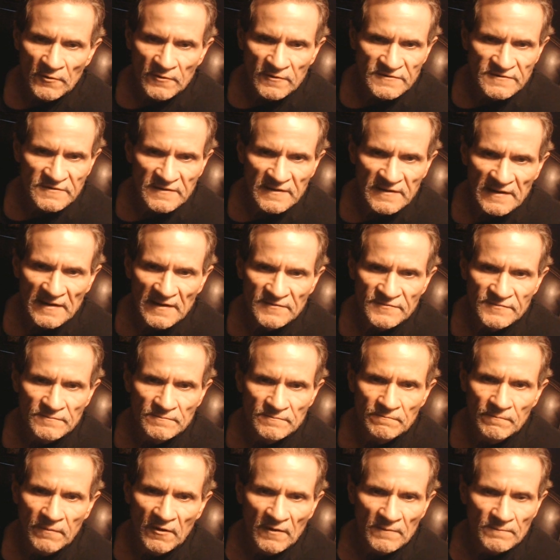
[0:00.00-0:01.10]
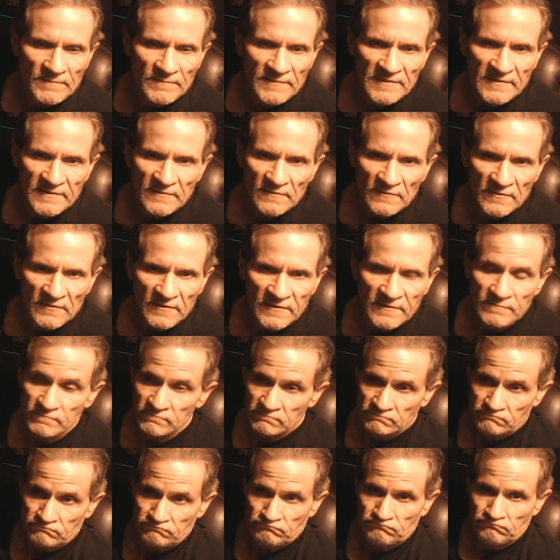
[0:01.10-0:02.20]
their house, and bought Bitcoin.
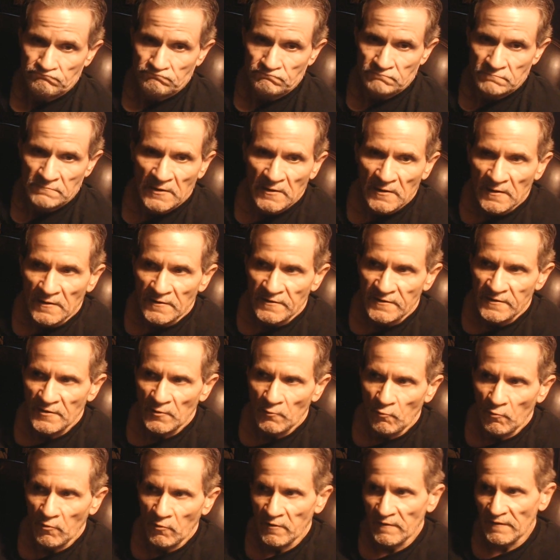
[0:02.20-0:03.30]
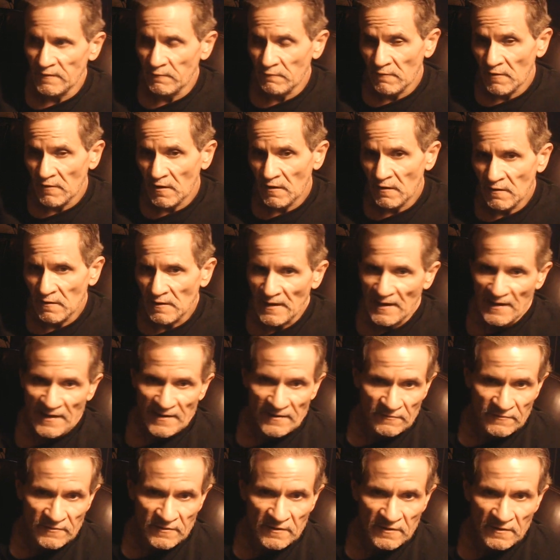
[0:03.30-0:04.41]
You know, were they wrong? I
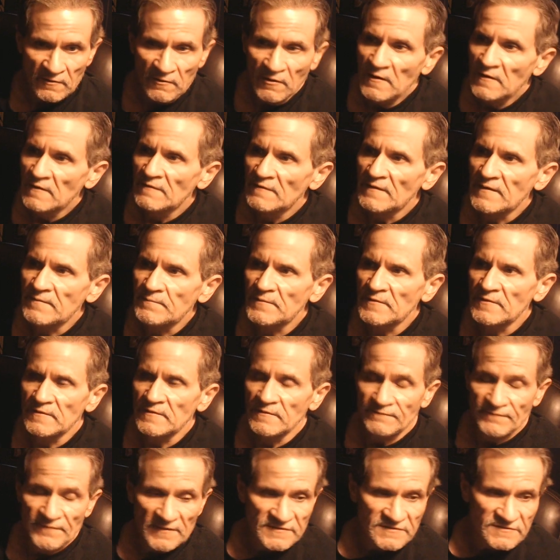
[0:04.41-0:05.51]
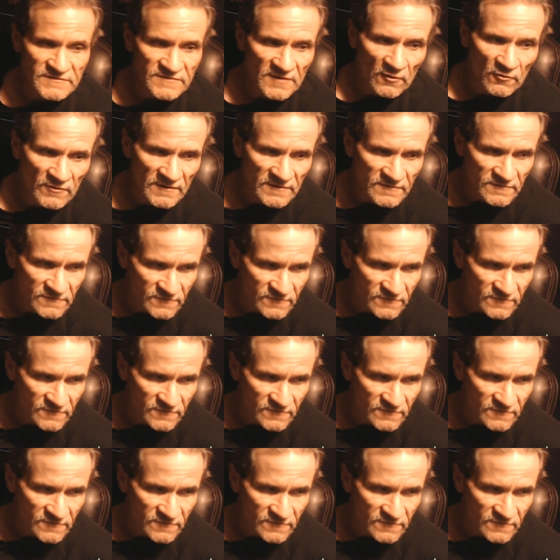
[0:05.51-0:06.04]
don't know. If they sold it 2